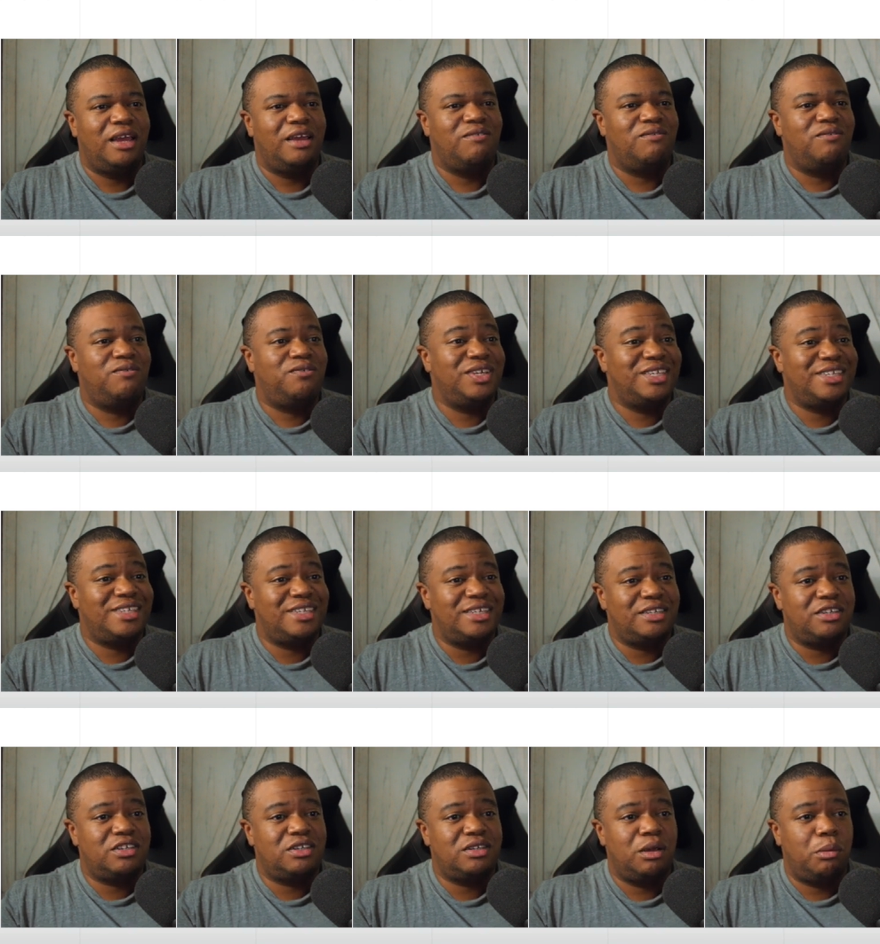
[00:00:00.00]

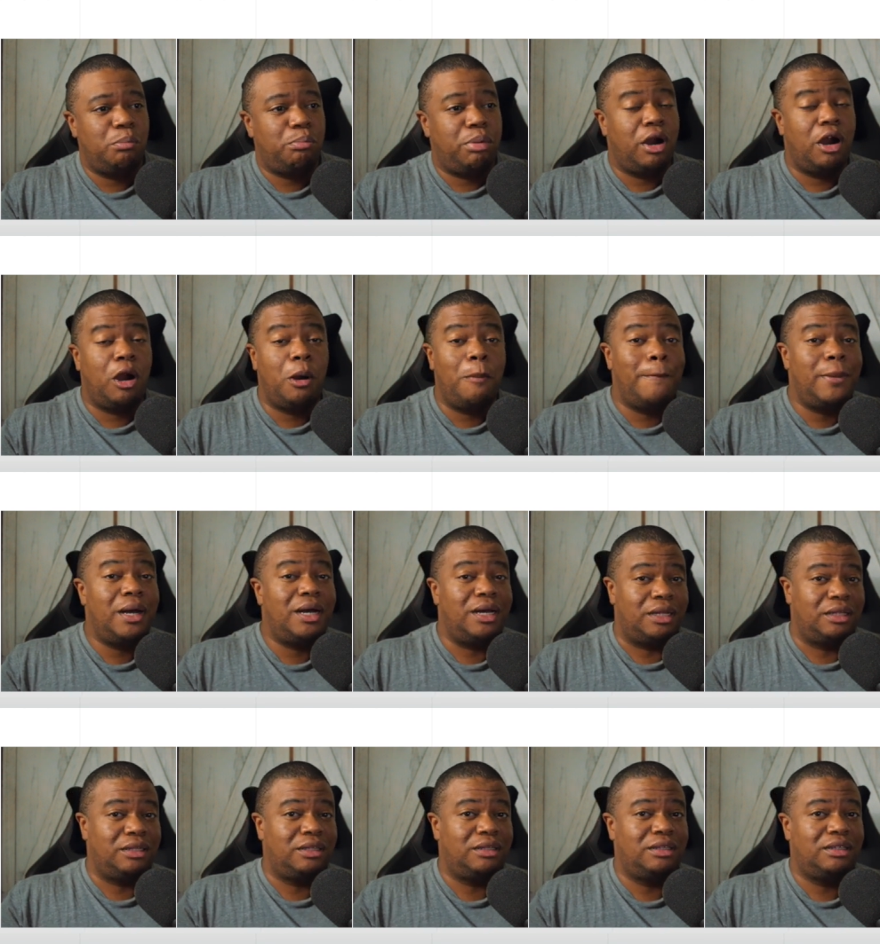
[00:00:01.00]
visits per
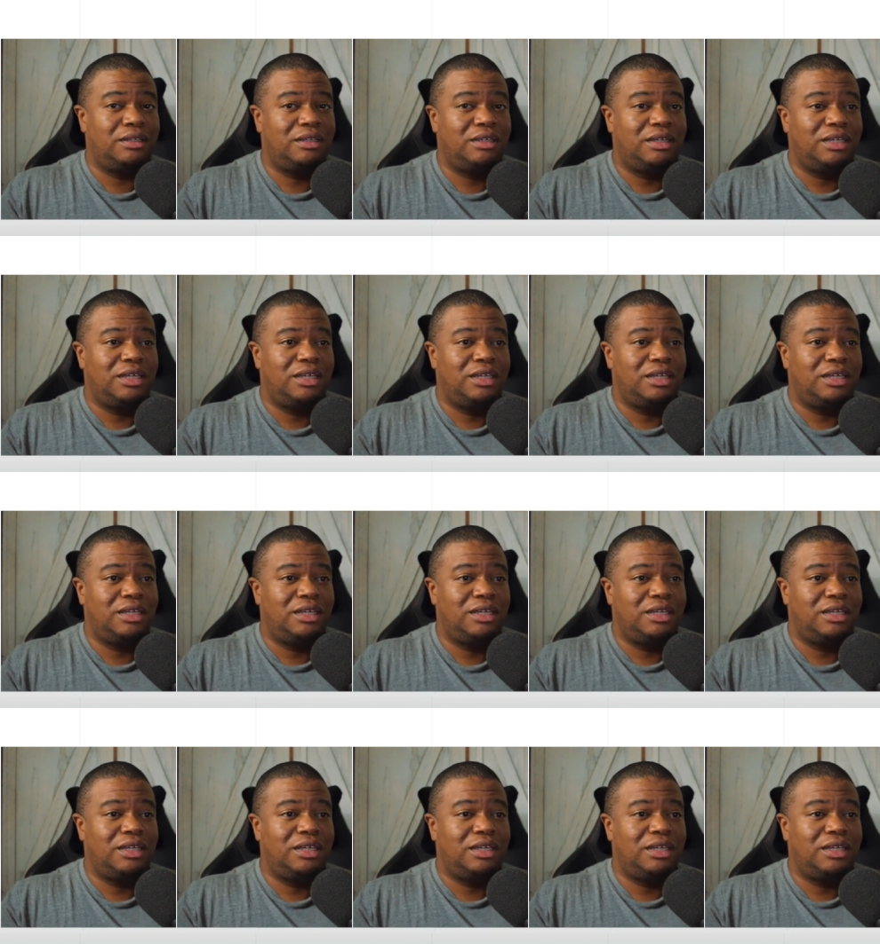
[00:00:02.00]
month